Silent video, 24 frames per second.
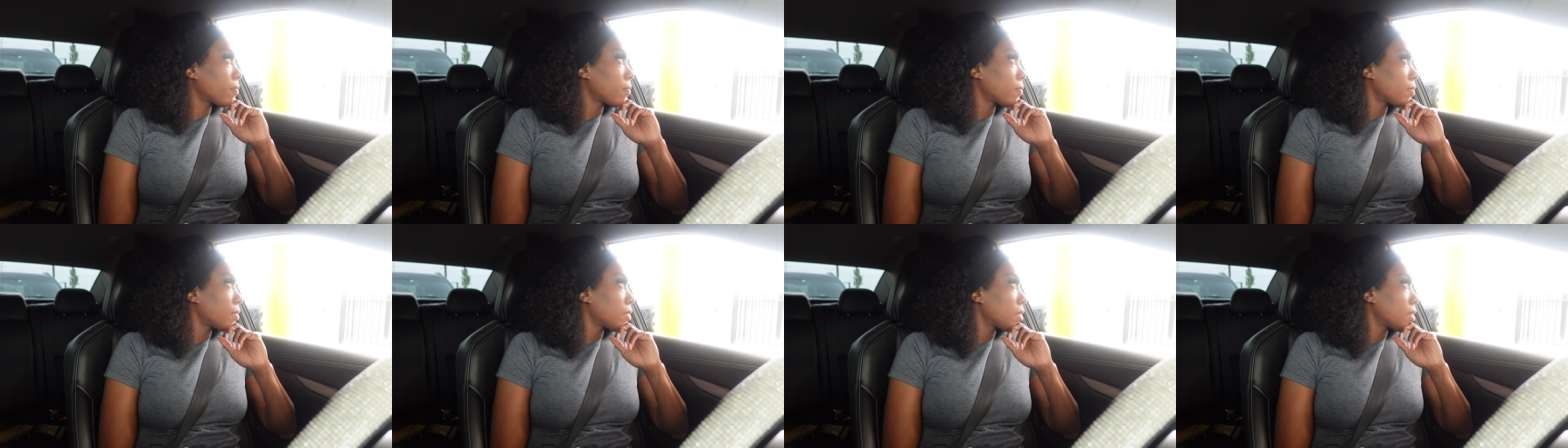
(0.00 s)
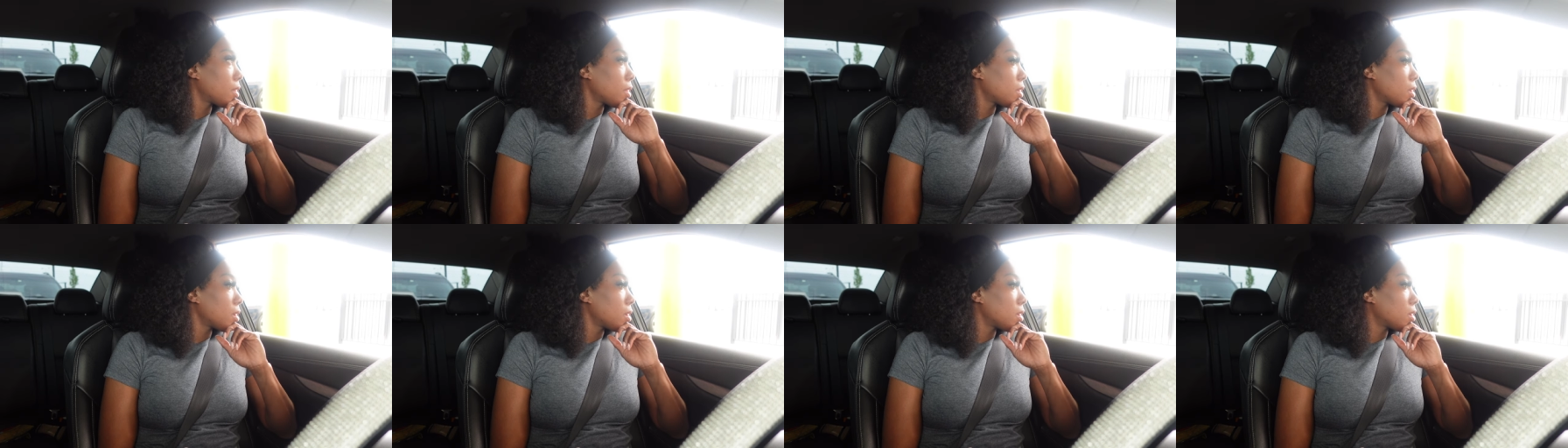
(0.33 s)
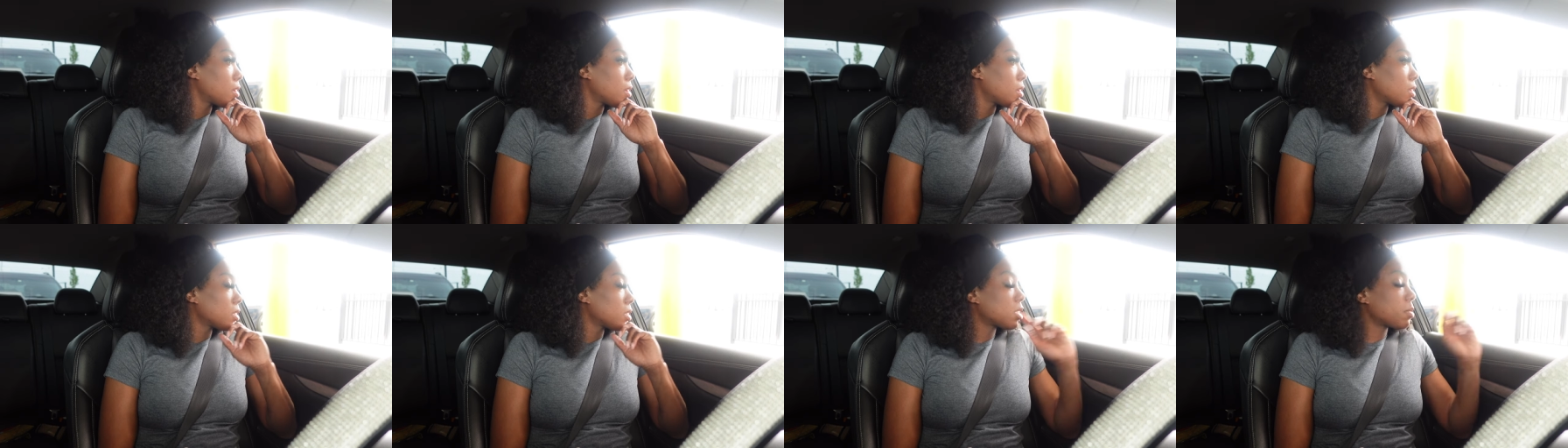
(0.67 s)
Small, medium, and
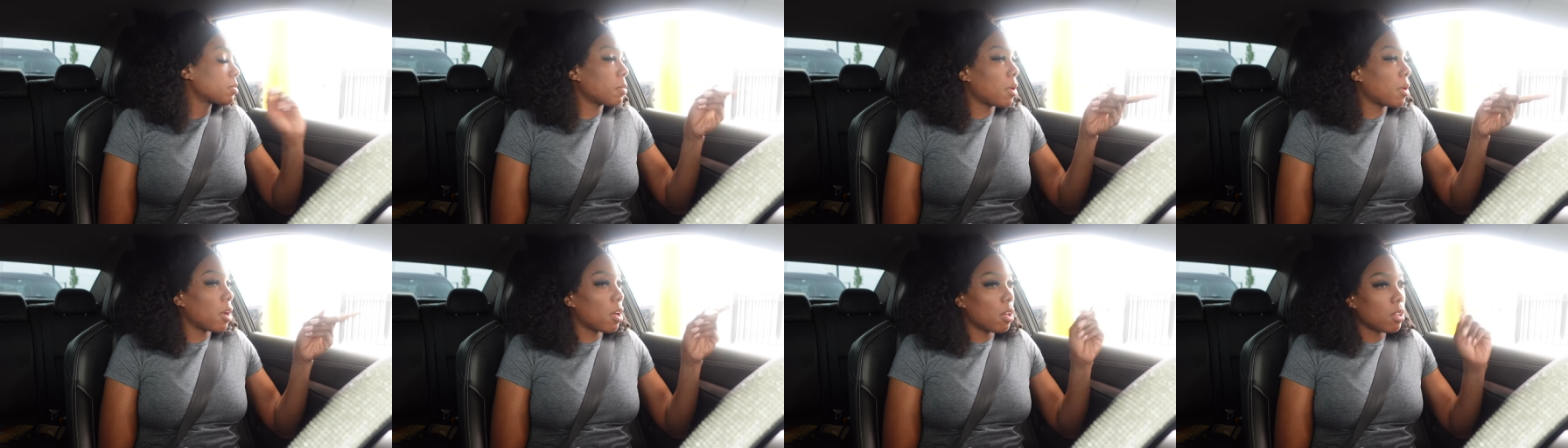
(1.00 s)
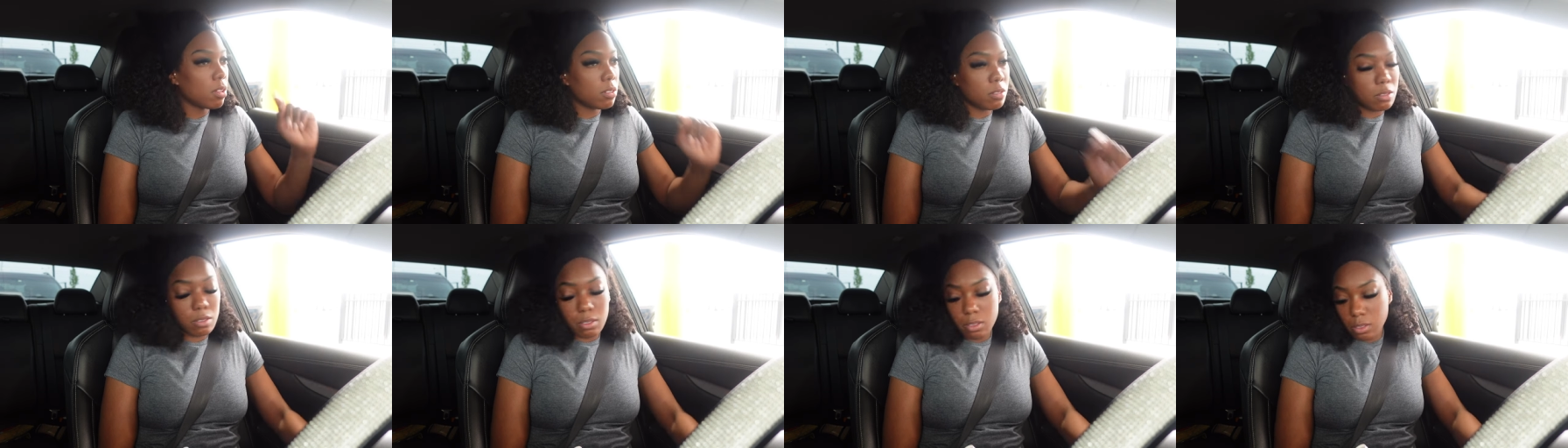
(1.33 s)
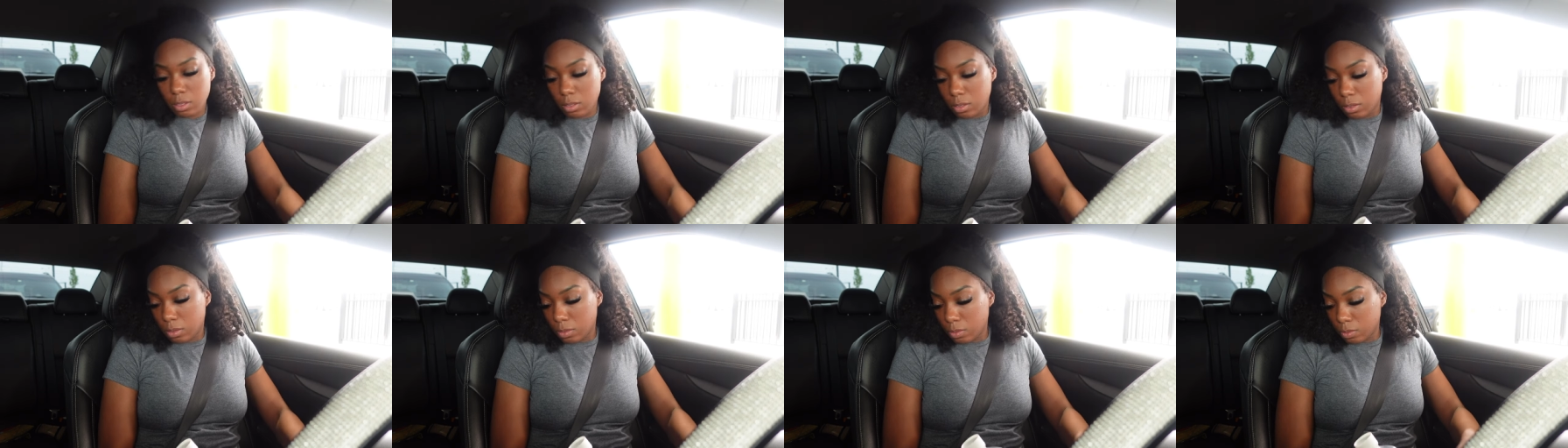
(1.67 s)
large. Small. You can do a
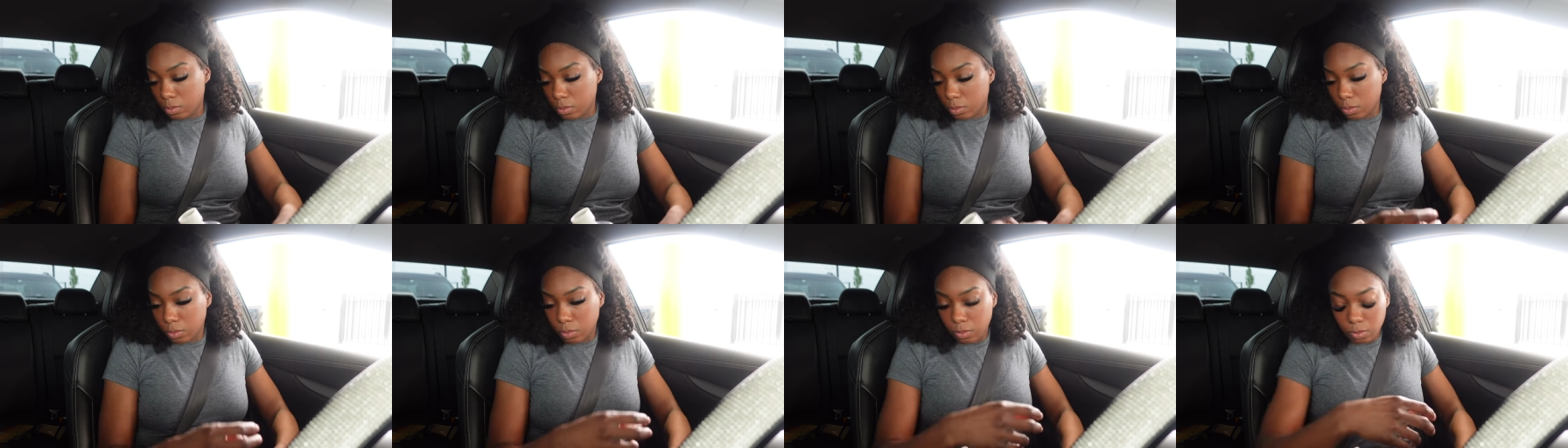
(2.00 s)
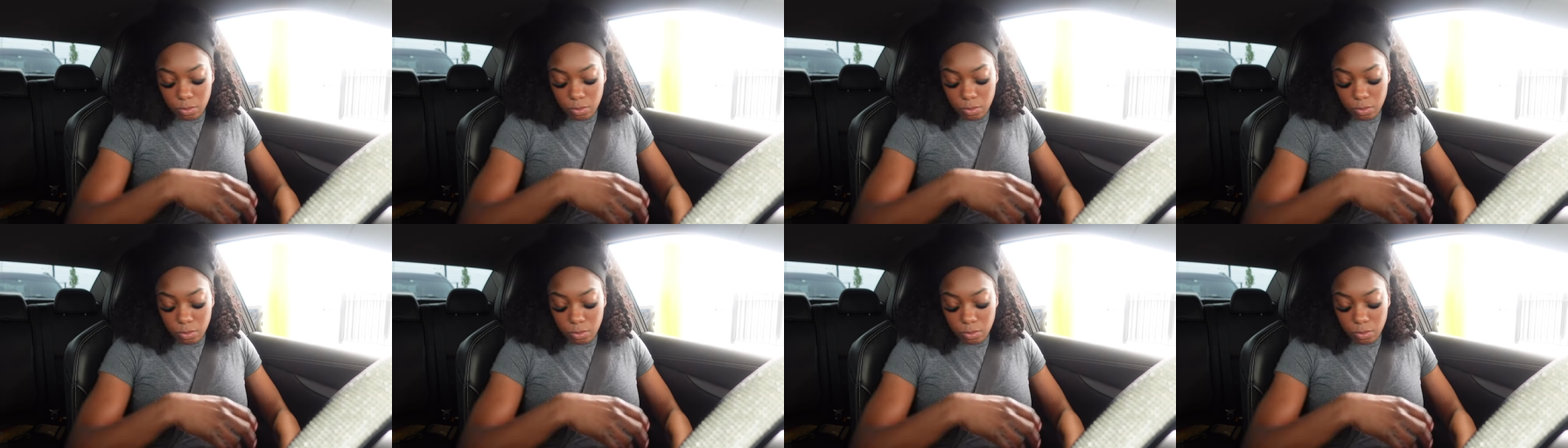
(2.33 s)
uh,